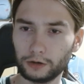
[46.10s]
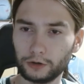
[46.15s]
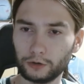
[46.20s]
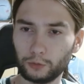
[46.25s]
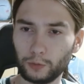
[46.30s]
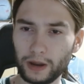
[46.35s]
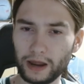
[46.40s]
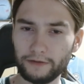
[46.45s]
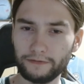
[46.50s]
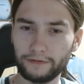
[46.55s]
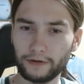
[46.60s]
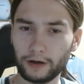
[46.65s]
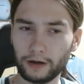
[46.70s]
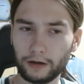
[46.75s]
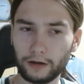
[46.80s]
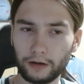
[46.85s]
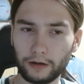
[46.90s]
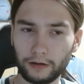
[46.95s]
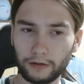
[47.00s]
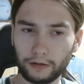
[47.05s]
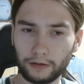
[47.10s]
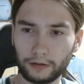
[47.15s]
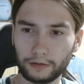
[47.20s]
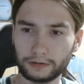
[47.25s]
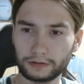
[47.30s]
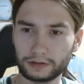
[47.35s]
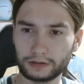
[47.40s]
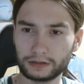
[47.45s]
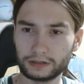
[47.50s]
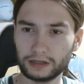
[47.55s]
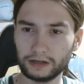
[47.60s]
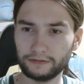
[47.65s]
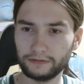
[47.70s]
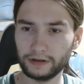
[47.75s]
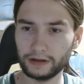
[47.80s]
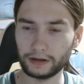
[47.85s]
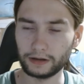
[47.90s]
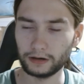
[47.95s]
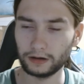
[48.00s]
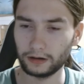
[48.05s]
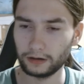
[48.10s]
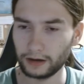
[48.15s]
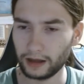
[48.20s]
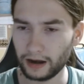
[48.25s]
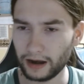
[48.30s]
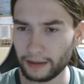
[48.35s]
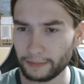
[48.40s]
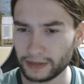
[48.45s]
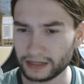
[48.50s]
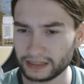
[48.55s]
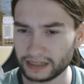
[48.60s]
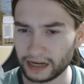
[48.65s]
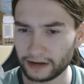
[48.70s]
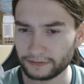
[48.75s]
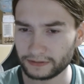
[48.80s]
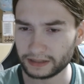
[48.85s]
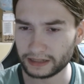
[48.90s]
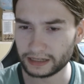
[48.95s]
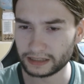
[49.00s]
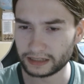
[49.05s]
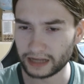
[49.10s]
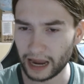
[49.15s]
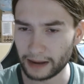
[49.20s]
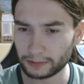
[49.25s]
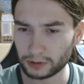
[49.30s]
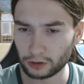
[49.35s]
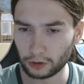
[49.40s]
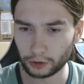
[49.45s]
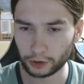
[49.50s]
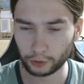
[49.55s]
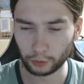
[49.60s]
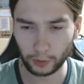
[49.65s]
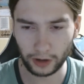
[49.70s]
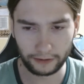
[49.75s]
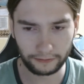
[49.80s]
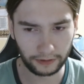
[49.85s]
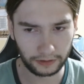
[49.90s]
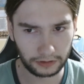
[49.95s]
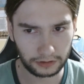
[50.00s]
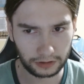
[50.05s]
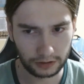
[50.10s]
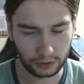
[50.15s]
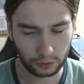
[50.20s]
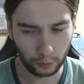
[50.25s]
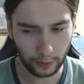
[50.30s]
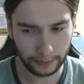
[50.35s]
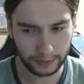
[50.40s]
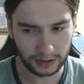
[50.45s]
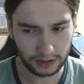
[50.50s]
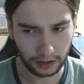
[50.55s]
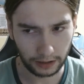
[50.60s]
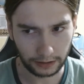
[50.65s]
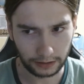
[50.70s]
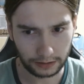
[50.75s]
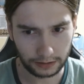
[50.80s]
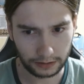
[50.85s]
FIFA... let me see if these games are on your FIFA website.